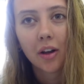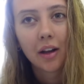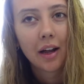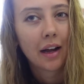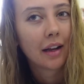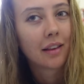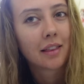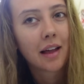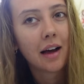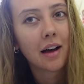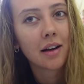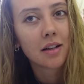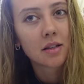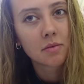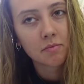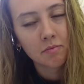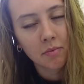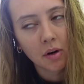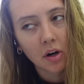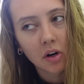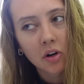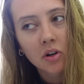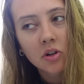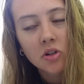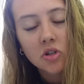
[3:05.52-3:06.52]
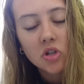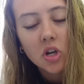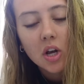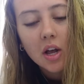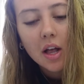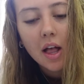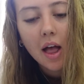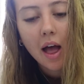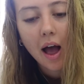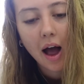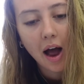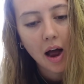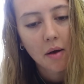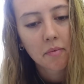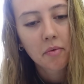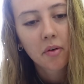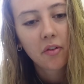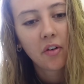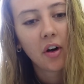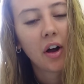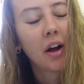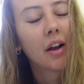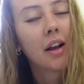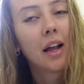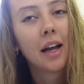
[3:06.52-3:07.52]
like that as much. I
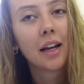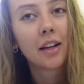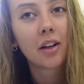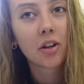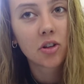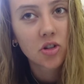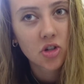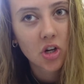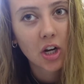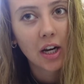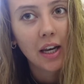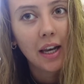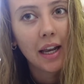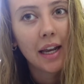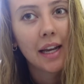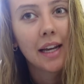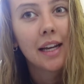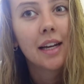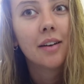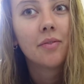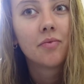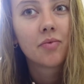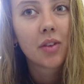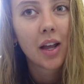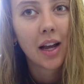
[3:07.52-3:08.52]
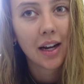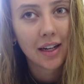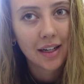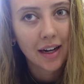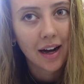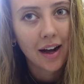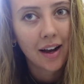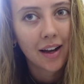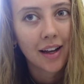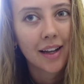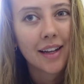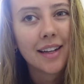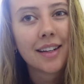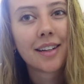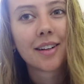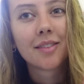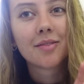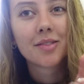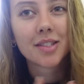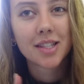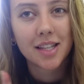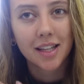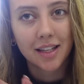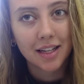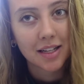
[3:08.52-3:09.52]
prefer like chili and garlic.
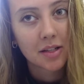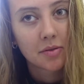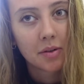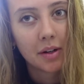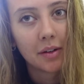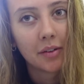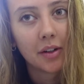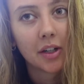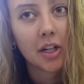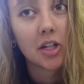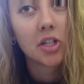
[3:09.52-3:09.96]
So that's what I'm going